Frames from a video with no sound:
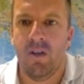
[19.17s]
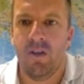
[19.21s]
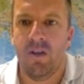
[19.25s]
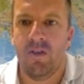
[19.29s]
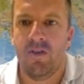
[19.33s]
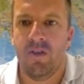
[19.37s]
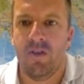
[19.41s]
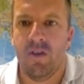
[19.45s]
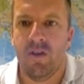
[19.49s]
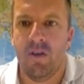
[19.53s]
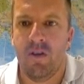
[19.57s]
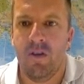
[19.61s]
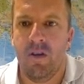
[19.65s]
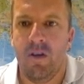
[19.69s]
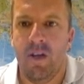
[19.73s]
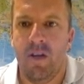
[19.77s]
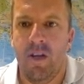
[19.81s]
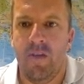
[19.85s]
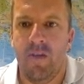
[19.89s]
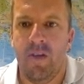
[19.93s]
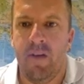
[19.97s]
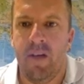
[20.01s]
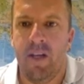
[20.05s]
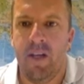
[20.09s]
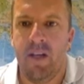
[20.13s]
So
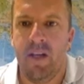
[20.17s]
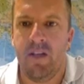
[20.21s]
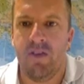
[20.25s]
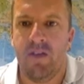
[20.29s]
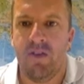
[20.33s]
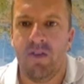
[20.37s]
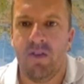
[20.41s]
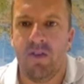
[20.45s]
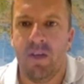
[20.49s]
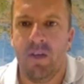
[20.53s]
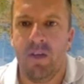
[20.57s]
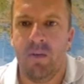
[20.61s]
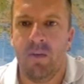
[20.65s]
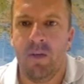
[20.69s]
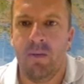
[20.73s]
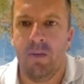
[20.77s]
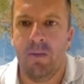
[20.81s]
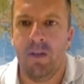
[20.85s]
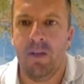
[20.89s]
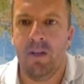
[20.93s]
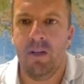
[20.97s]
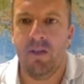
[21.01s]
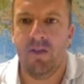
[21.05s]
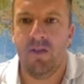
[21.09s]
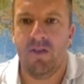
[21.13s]
never eat soggy
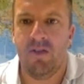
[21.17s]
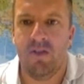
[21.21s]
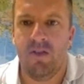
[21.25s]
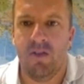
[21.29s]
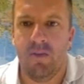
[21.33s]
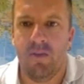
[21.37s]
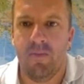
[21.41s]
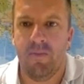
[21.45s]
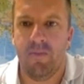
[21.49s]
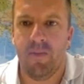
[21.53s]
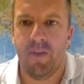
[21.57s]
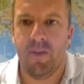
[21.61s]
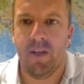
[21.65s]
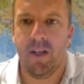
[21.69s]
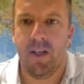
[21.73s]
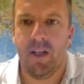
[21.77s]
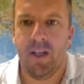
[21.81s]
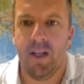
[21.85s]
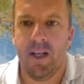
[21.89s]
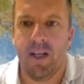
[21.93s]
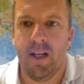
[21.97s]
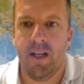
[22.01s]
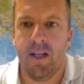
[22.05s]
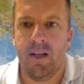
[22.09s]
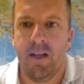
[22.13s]
Weet-Bix,
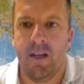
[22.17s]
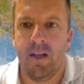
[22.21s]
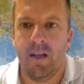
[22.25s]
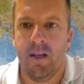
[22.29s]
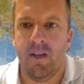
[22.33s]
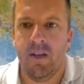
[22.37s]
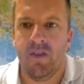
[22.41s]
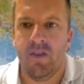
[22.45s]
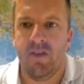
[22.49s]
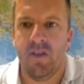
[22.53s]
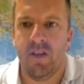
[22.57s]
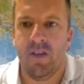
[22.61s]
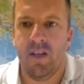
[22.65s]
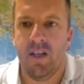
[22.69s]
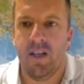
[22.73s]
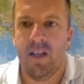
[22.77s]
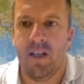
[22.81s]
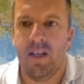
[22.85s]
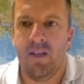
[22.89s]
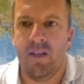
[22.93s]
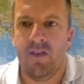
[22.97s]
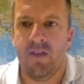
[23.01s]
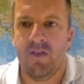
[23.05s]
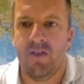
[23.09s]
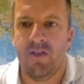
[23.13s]
okay? So
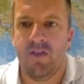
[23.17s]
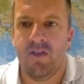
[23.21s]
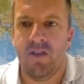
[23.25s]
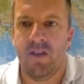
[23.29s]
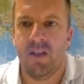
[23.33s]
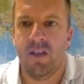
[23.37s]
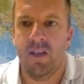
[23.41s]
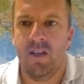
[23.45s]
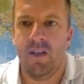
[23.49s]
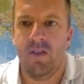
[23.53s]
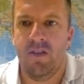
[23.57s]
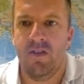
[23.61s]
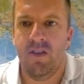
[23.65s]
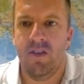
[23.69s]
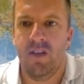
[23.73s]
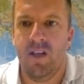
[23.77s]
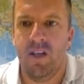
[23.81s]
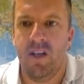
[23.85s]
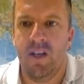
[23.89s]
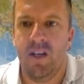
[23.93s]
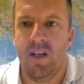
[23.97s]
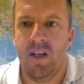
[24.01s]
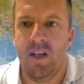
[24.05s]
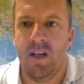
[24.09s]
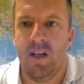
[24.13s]
east is
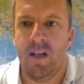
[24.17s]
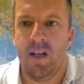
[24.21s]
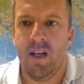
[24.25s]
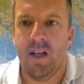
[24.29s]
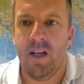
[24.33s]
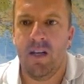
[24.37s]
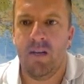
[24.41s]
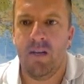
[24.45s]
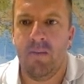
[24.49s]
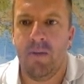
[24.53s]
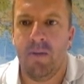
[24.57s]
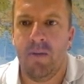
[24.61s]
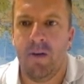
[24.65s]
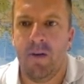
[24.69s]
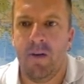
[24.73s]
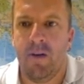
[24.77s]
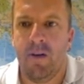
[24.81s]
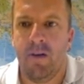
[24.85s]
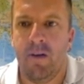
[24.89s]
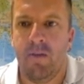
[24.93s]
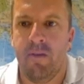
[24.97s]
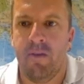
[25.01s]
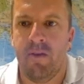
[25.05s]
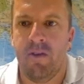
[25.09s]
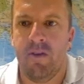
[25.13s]
here at a
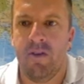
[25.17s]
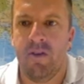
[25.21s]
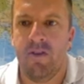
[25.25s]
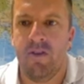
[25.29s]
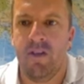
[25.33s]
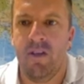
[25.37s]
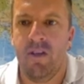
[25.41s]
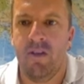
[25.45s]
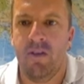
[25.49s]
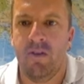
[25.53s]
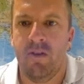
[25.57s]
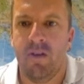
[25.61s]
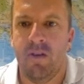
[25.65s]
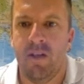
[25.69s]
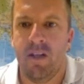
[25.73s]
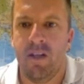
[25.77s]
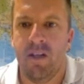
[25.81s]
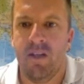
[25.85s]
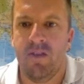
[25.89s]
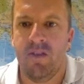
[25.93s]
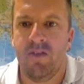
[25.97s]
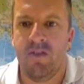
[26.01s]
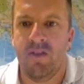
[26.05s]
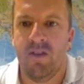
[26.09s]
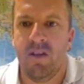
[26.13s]
bearing of 90
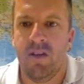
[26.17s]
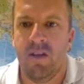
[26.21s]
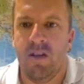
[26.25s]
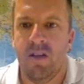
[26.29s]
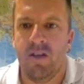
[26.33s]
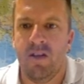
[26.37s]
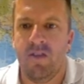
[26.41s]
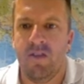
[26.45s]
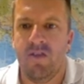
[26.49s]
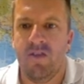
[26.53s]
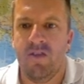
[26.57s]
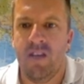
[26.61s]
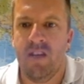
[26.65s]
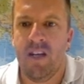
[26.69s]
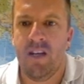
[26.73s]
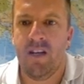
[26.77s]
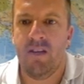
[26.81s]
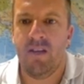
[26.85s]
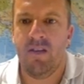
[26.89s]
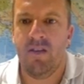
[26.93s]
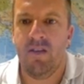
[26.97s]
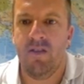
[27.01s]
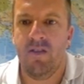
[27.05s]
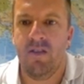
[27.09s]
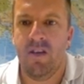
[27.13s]
degrees,
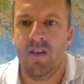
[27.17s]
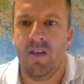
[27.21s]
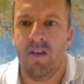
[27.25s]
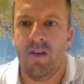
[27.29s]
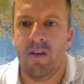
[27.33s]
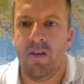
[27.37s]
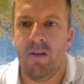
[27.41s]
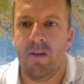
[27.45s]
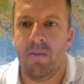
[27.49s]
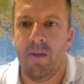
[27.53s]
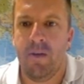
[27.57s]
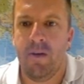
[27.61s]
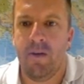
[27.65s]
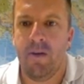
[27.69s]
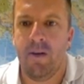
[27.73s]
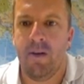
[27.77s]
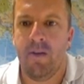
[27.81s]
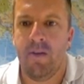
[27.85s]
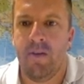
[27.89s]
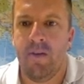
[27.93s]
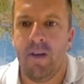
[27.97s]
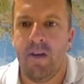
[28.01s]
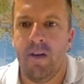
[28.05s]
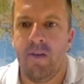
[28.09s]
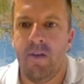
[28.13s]
south is here at a bearing
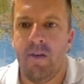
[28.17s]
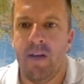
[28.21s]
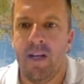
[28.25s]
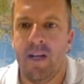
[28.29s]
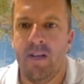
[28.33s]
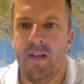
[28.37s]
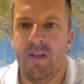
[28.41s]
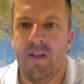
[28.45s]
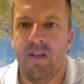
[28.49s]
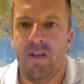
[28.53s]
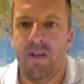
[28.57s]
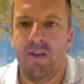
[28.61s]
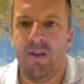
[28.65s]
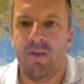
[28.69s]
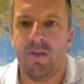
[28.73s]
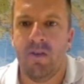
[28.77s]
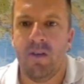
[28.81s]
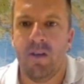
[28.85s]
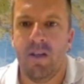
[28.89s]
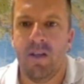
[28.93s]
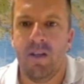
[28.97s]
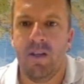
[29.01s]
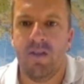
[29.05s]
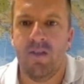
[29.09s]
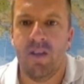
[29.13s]
of 180
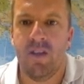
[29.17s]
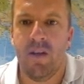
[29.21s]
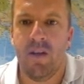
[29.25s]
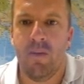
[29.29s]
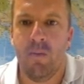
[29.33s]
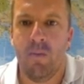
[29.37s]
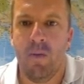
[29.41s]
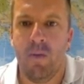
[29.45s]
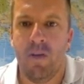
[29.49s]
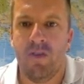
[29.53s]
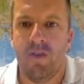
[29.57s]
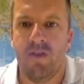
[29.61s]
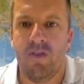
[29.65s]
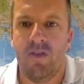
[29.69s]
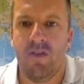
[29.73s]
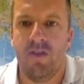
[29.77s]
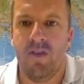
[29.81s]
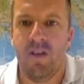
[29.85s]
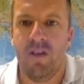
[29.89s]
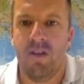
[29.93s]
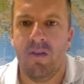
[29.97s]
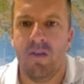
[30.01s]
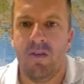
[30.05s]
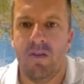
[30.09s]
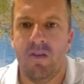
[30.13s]
degrees, and west is
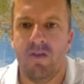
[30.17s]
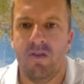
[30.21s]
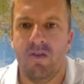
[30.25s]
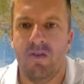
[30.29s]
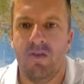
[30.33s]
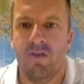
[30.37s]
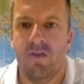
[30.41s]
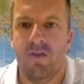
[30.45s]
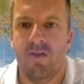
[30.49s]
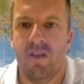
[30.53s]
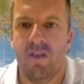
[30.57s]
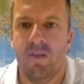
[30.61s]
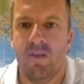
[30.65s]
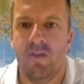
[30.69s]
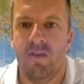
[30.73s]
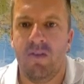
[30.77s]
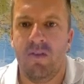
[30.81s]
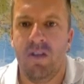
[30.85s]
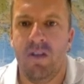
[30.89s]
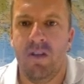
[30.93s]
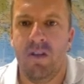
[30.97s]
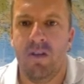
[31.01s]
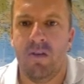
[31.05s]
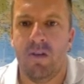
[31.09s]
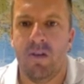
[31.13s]
here at
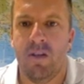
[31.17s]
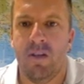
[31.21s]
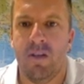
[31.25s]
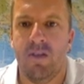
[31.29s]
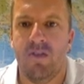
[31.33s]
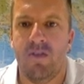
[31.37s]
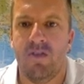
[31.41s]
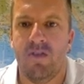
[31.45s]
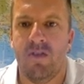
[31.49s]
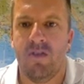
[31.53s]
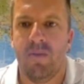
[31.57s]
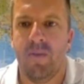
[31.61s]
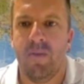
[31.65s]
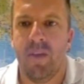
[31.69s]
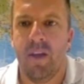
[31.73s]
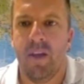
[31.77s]
270 degrees.